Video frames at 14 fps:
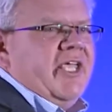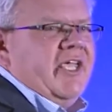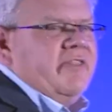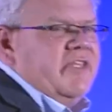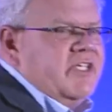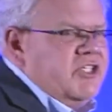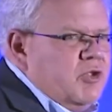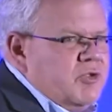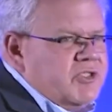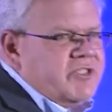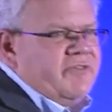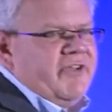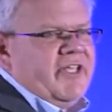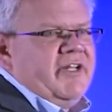in the use
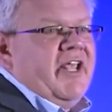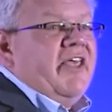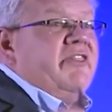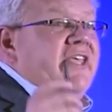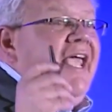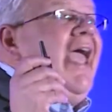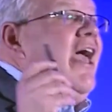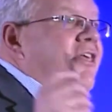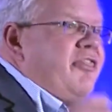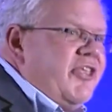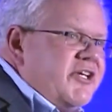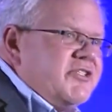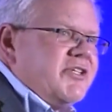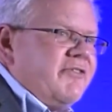of it, the
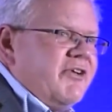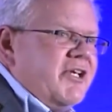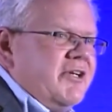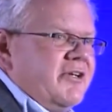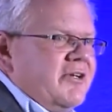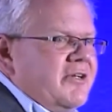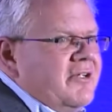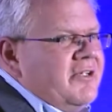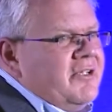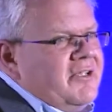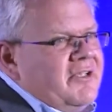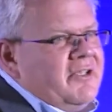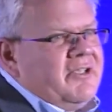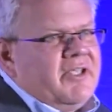ethics of it,
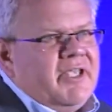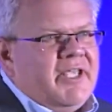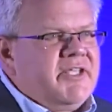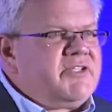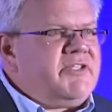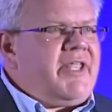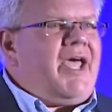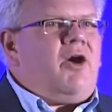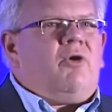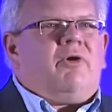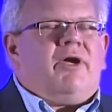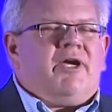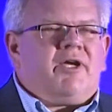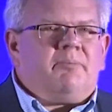is
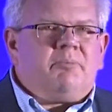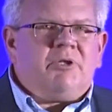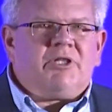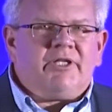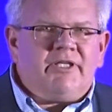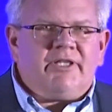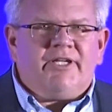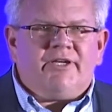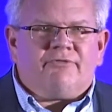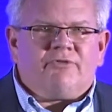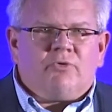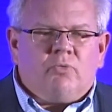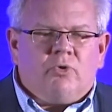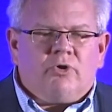now a completely
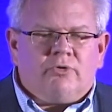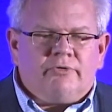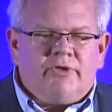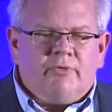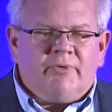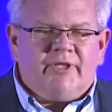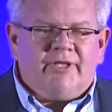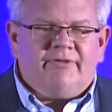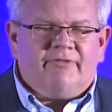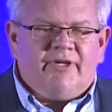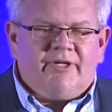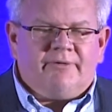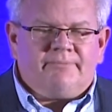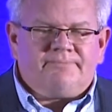different world that we live
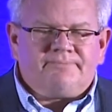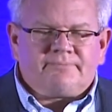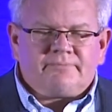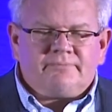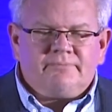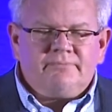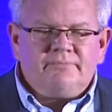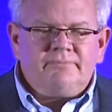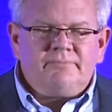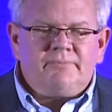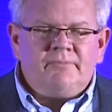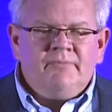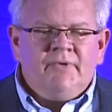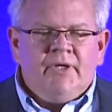in.
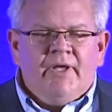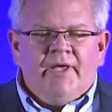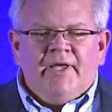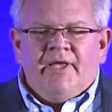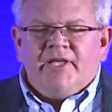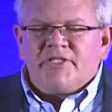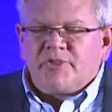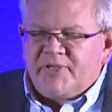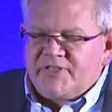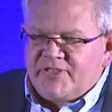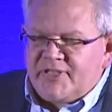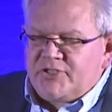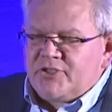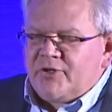So
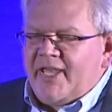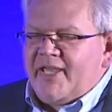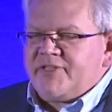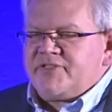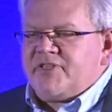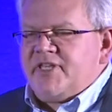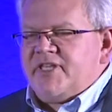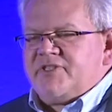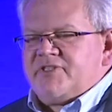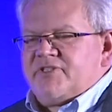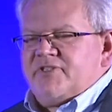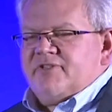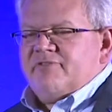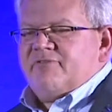Accenture has
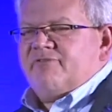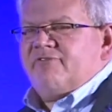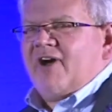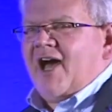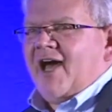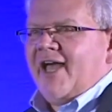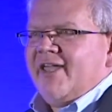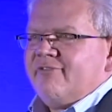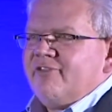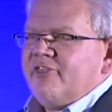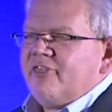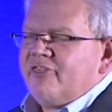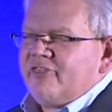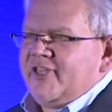these
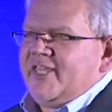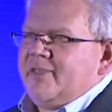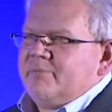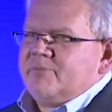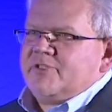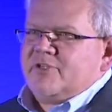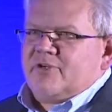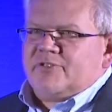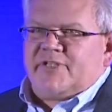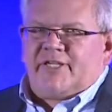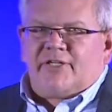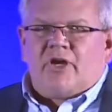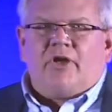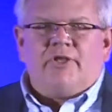5 themes in our
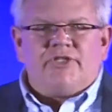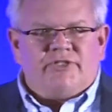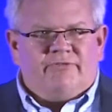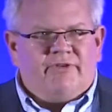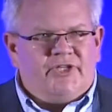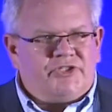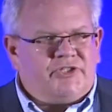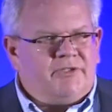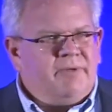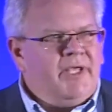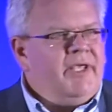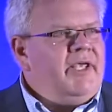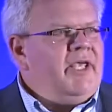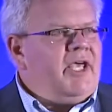technology vision.
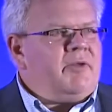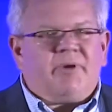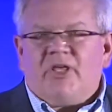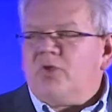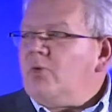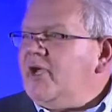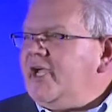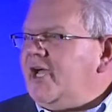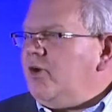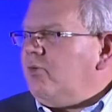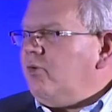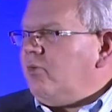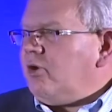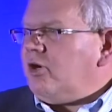And by the way, I
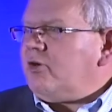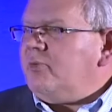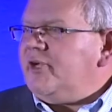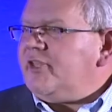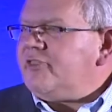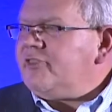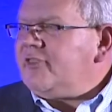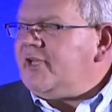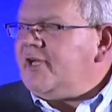will work with